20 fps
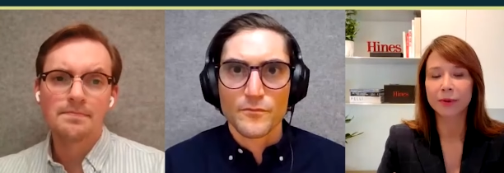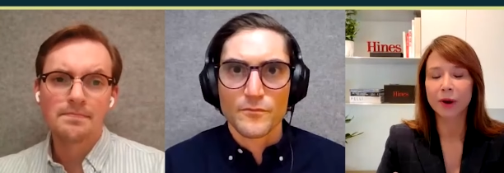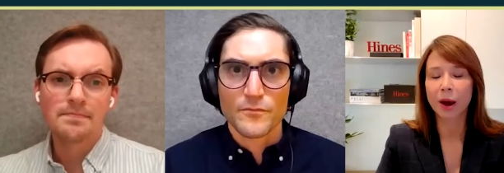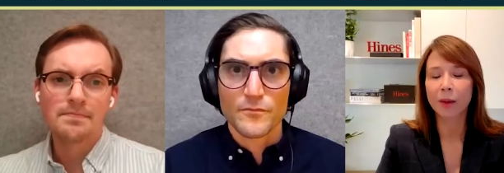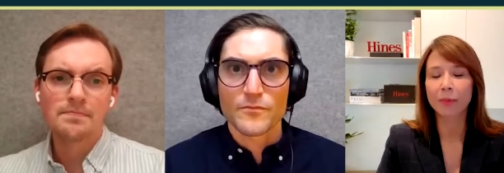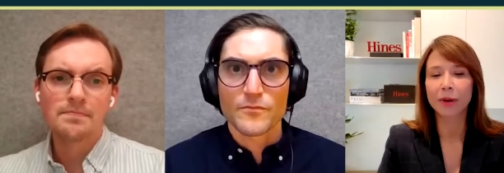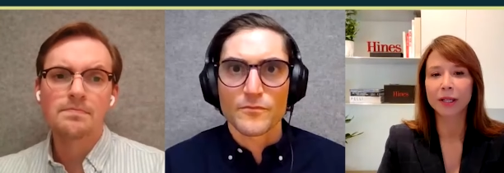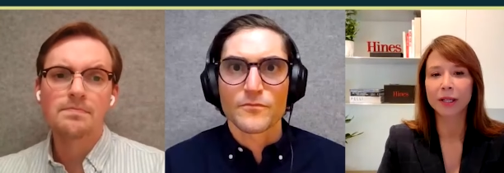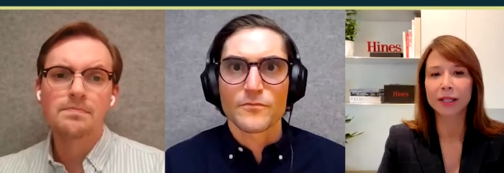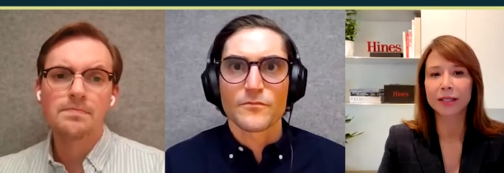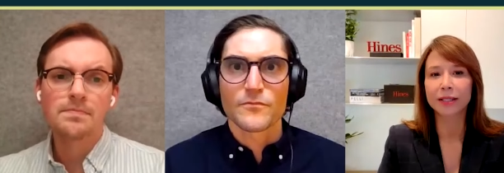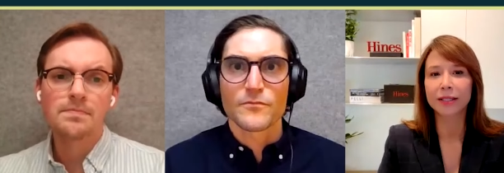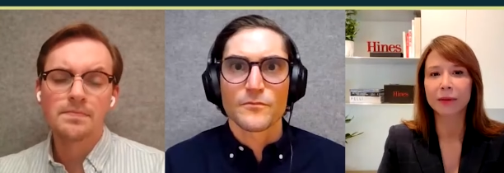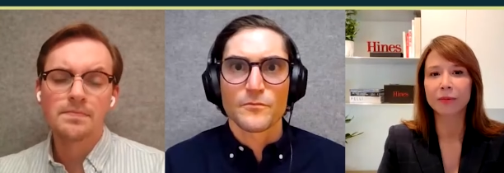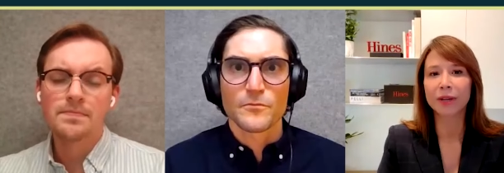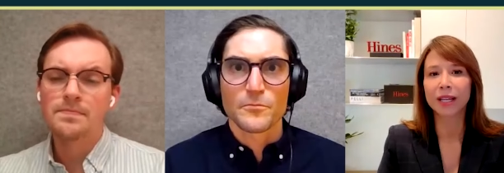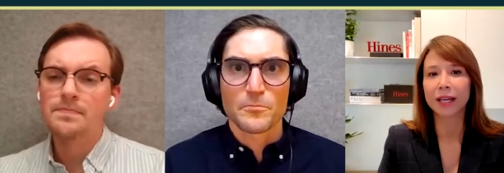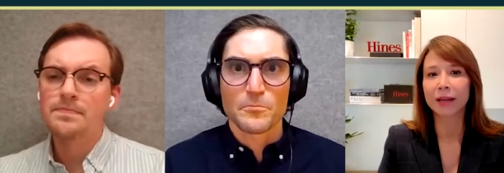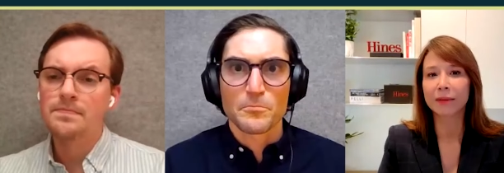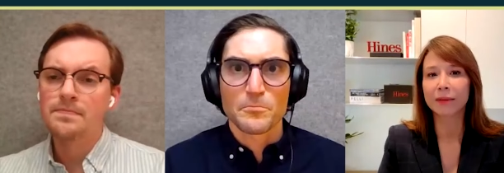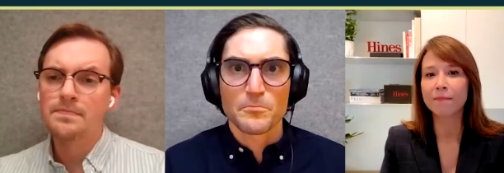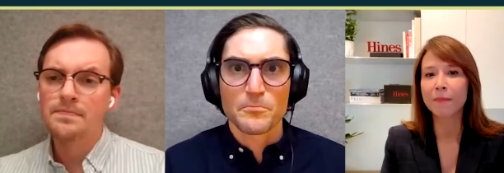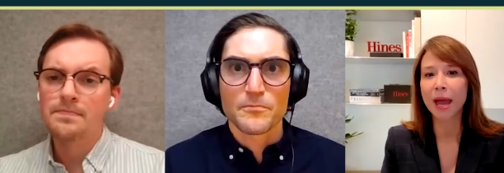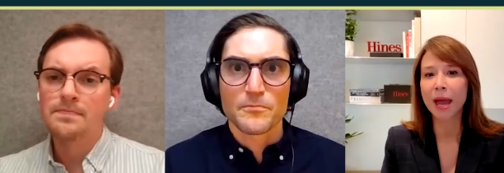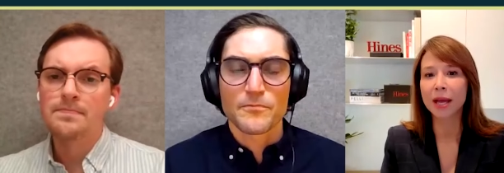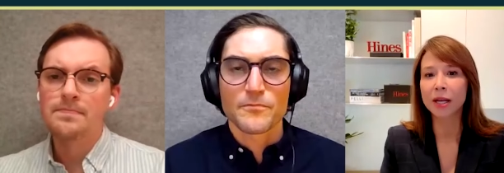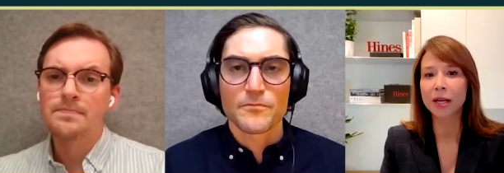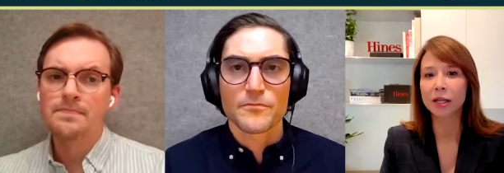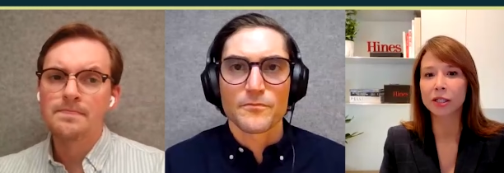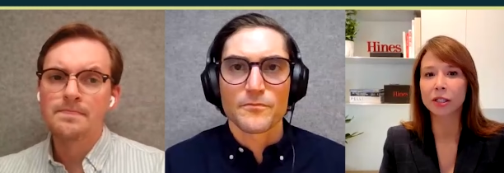Speaker 1: properties, then we can
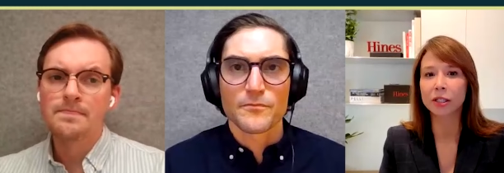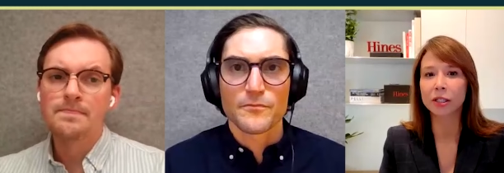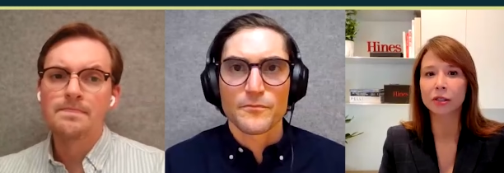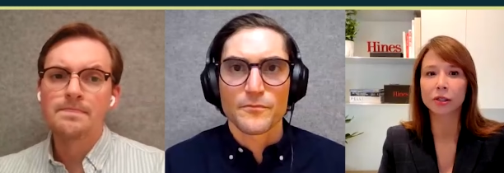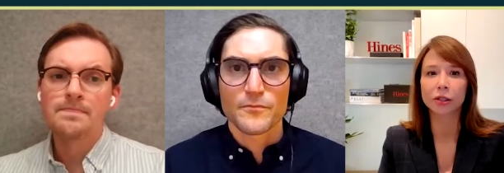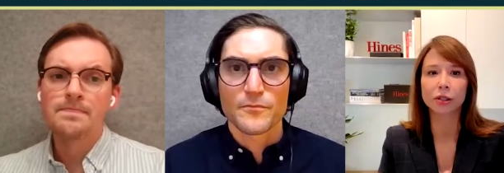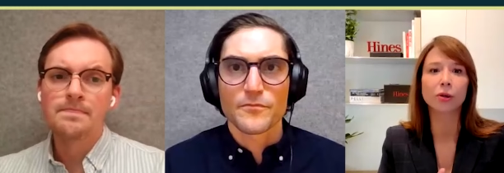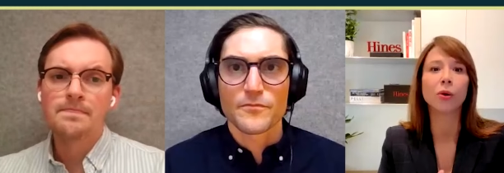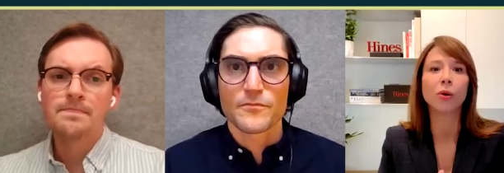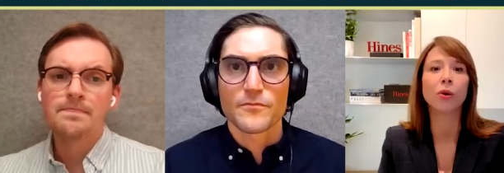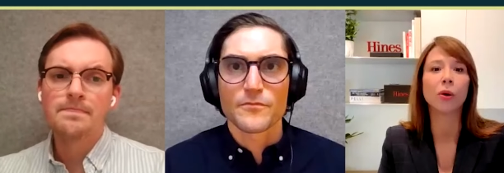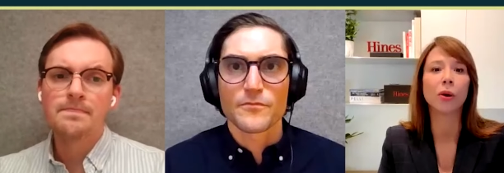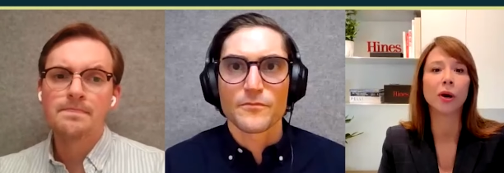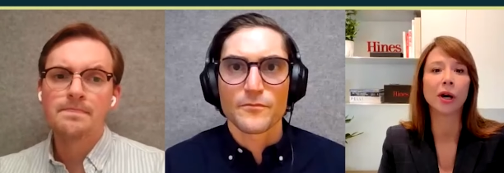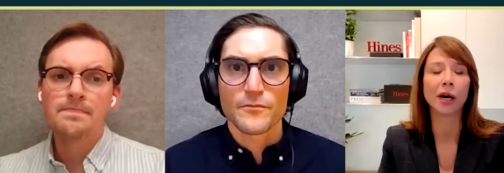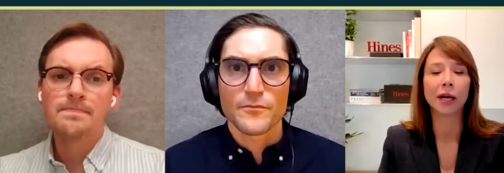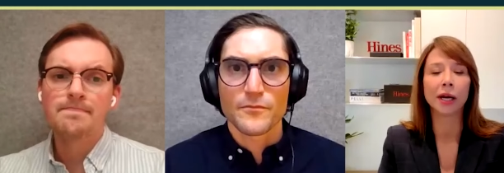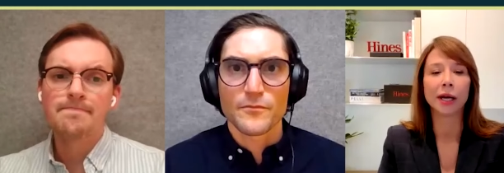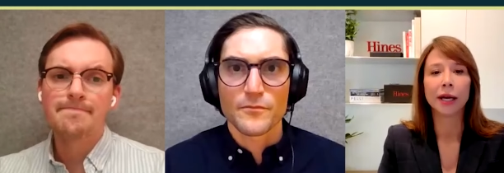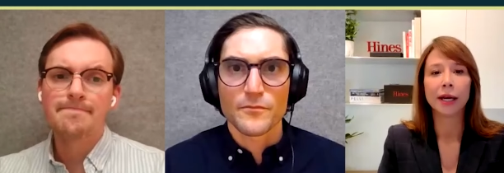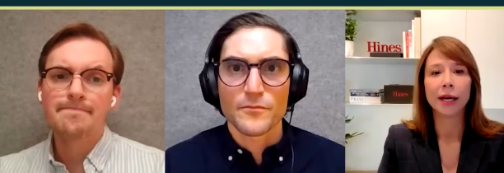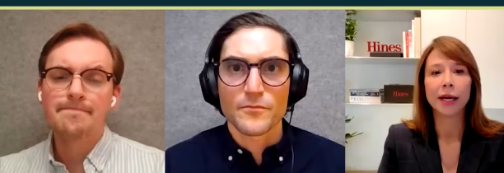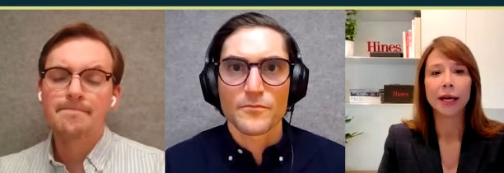manage to core